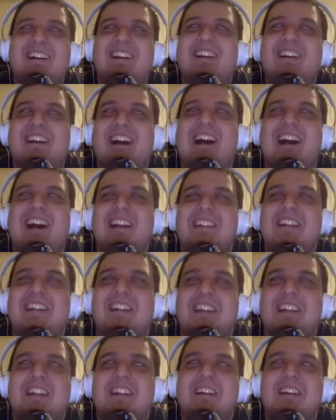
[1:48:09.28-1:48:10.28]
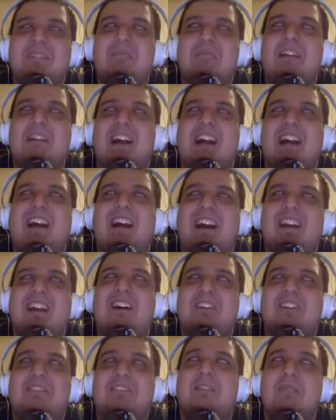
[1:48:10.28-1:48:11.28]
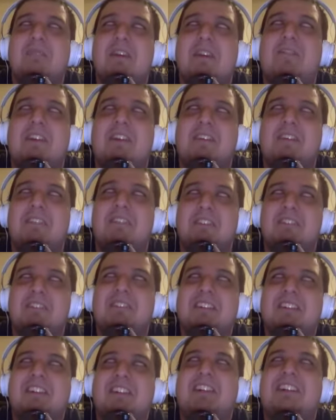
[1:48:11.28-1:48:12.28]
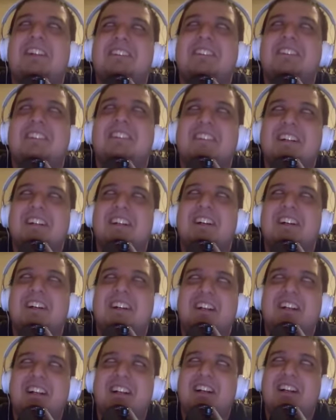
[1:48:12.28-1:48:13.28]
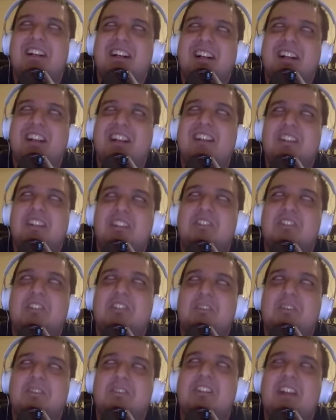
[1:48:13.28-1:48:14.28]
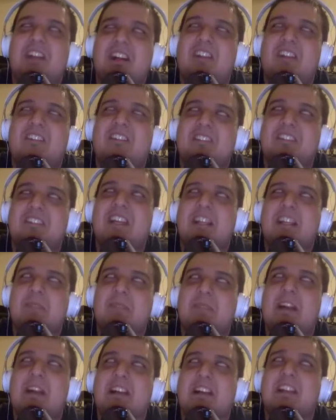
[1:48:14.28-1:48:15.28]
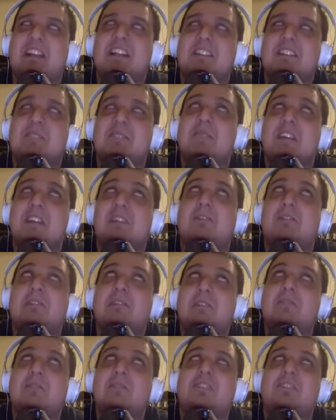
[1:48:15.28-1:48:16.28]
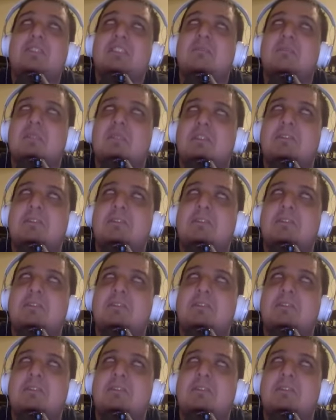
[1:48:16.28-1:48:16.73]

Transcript: I did. But I, I also made fun of you because you're so scared to take a bet against me who loses most